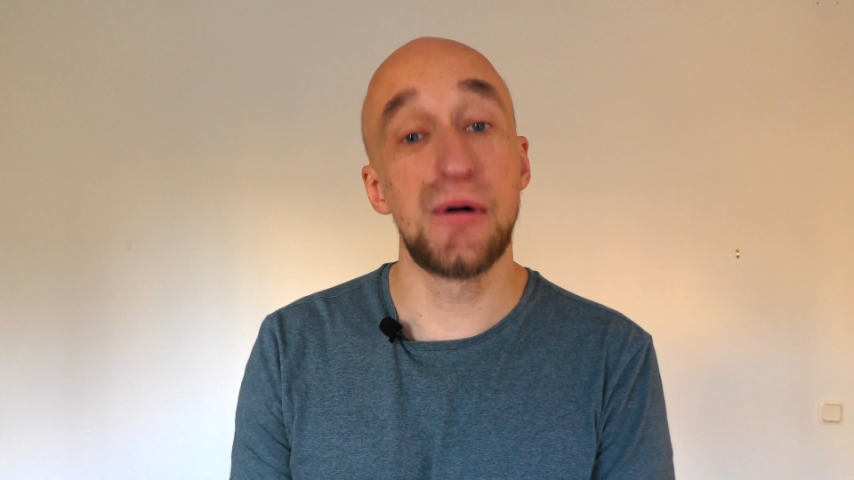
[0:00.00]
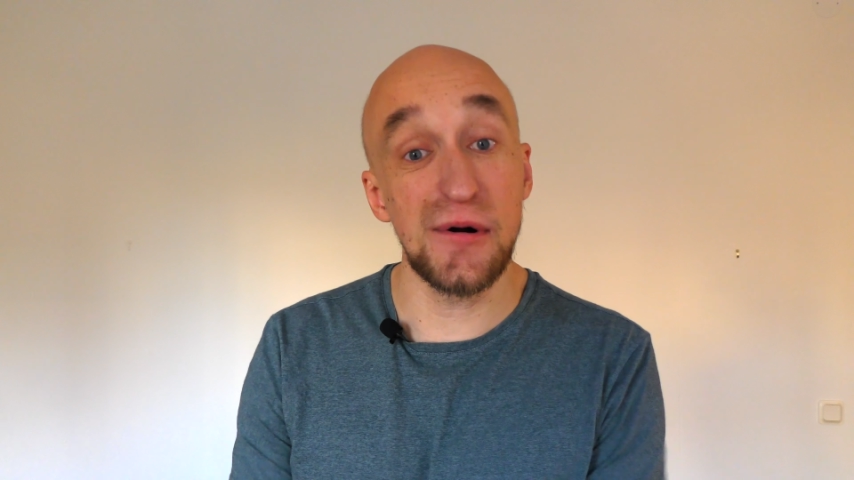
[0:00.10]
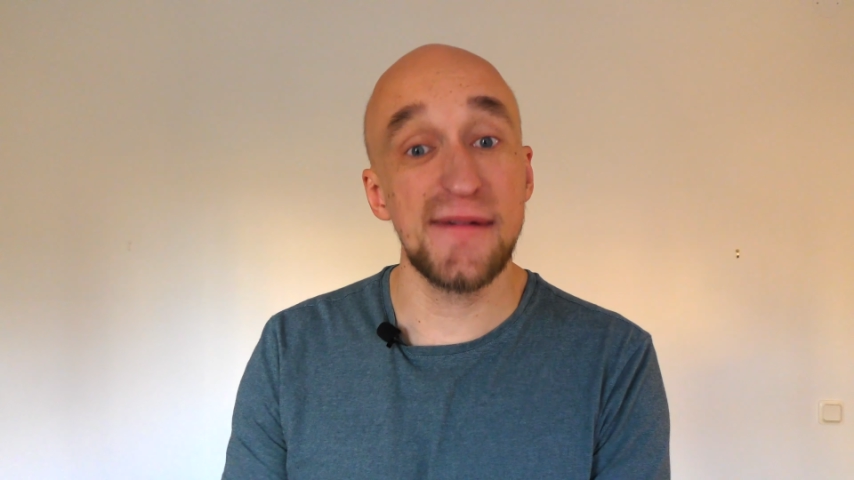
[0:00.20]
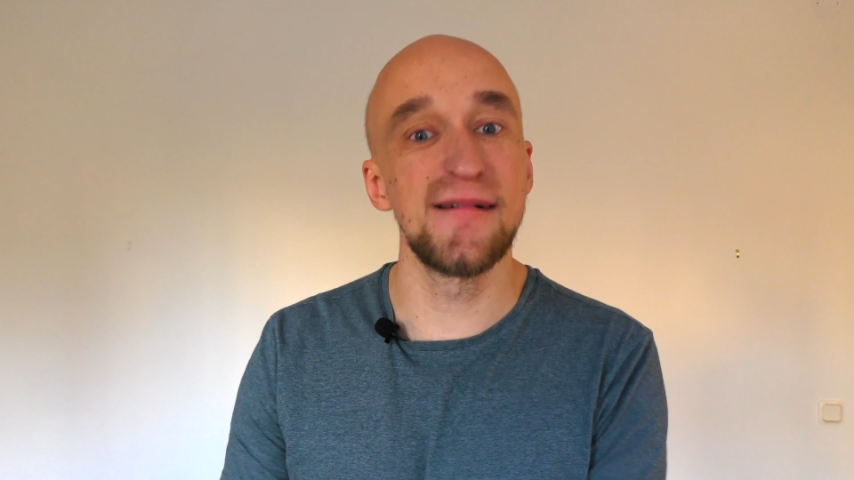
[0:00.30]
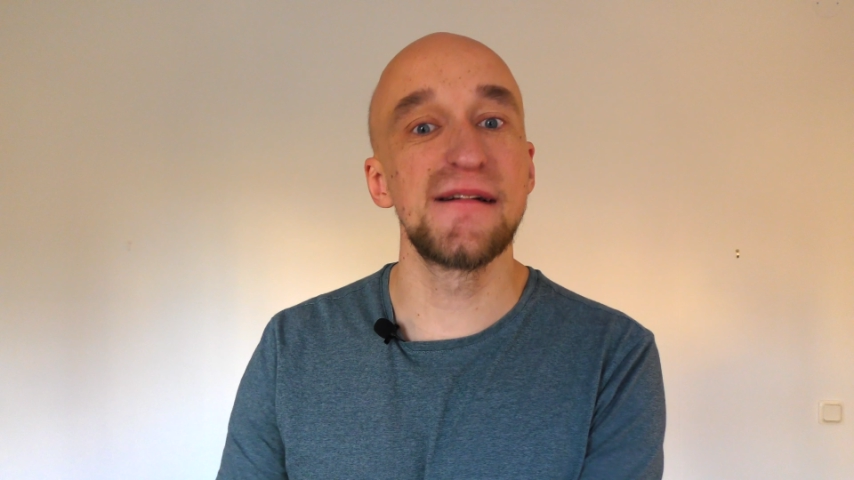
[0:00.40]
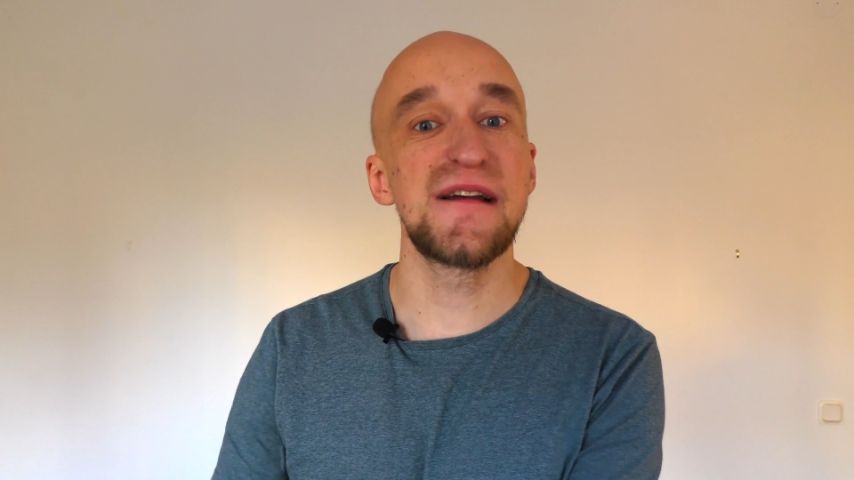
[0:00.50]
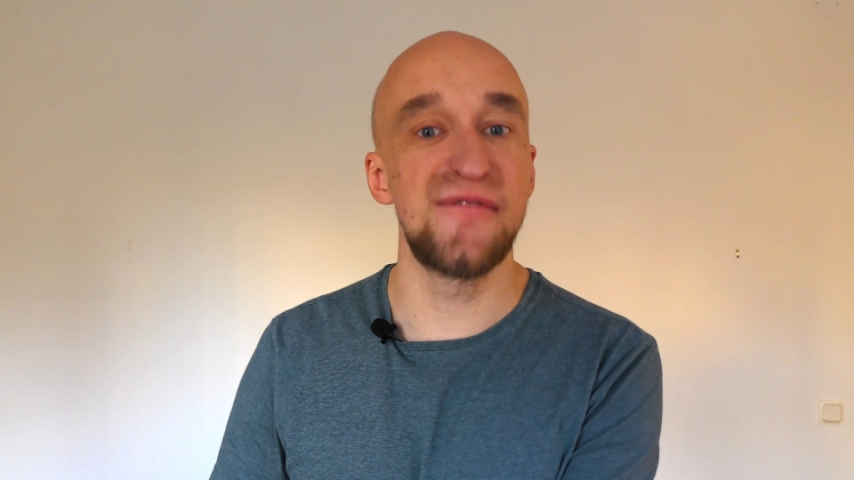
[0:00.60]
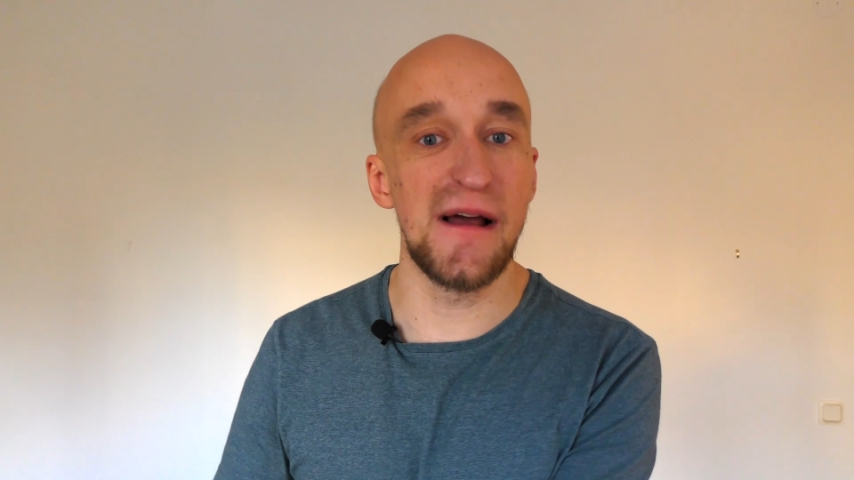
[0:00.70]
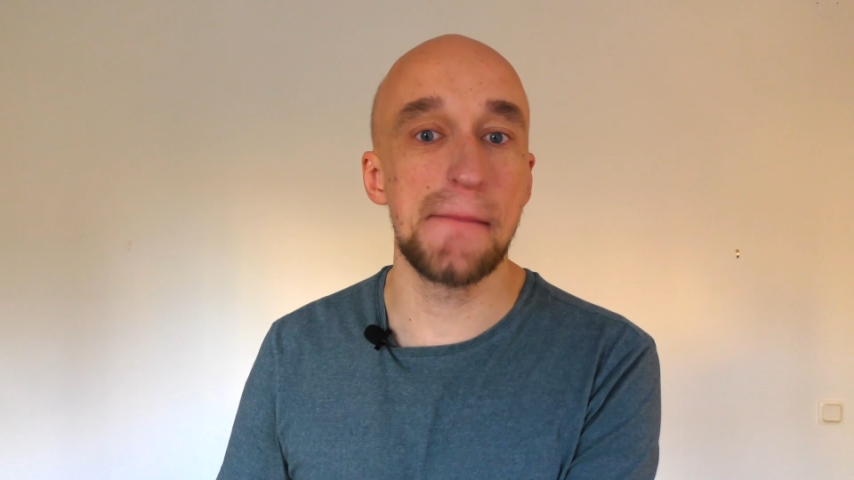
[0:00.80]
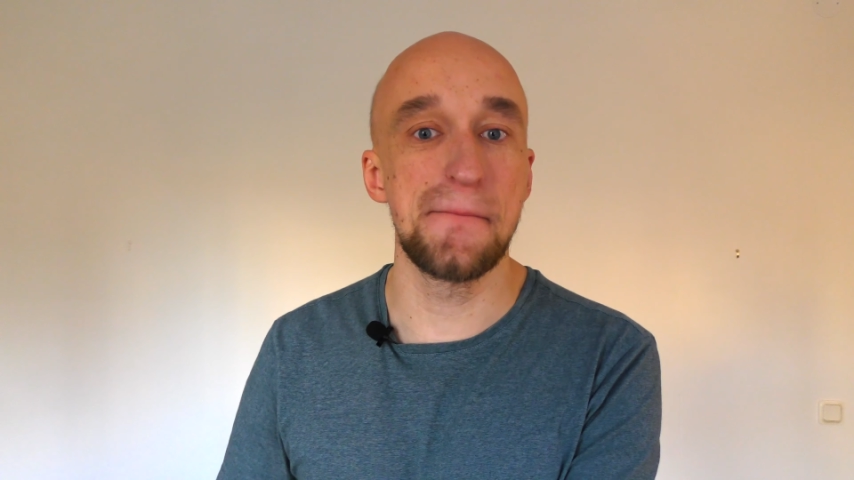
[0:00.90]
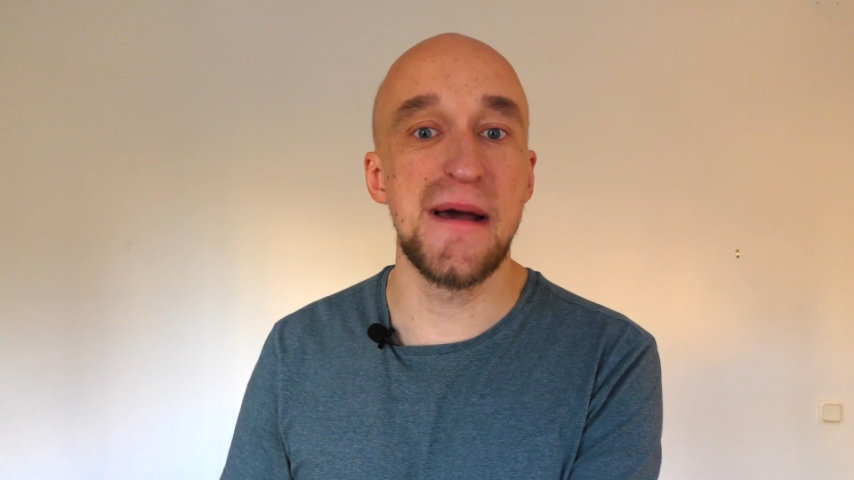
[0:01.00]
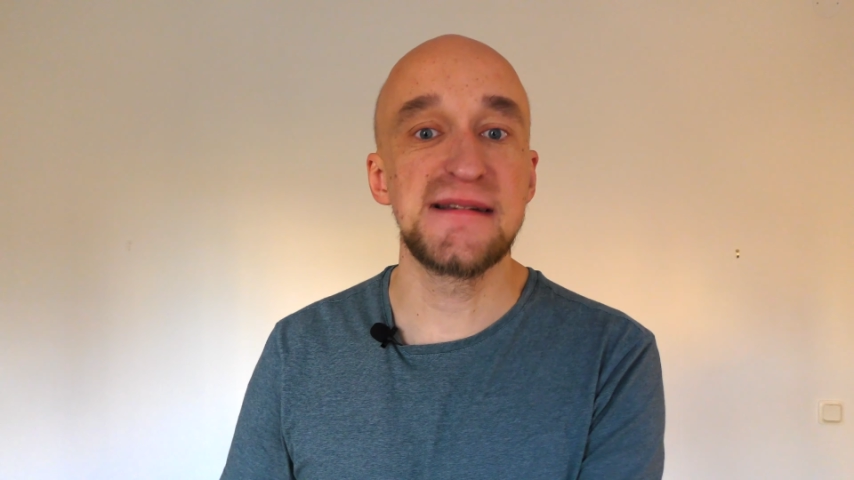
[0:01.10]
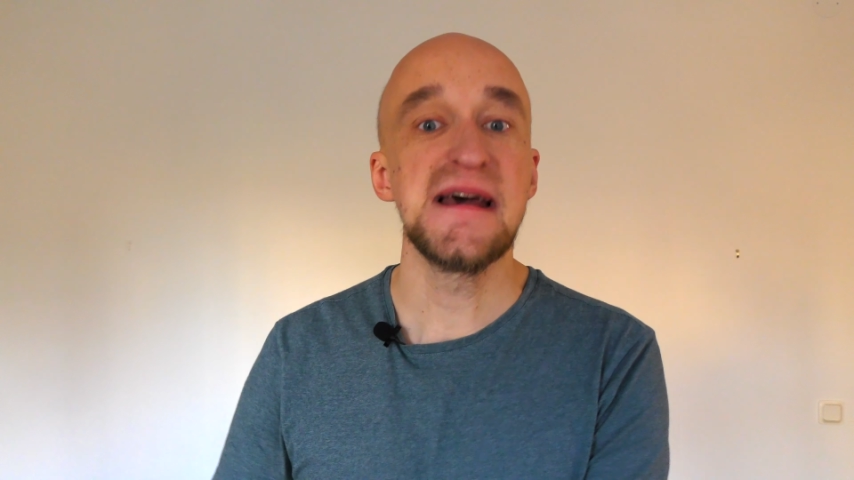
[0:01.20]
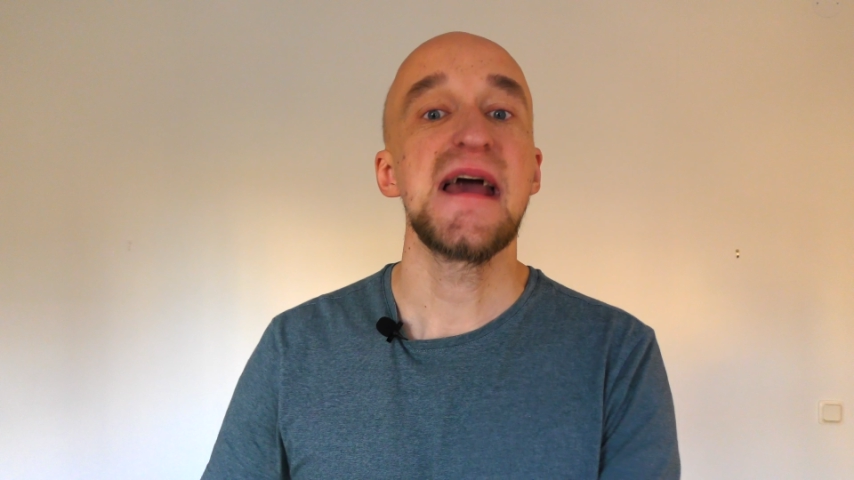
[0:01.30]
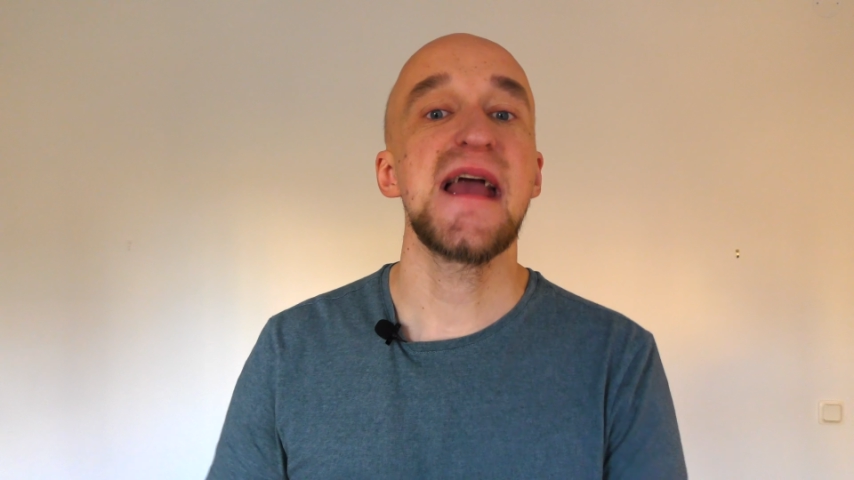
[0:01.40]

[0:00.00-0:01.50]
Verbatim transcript: personal development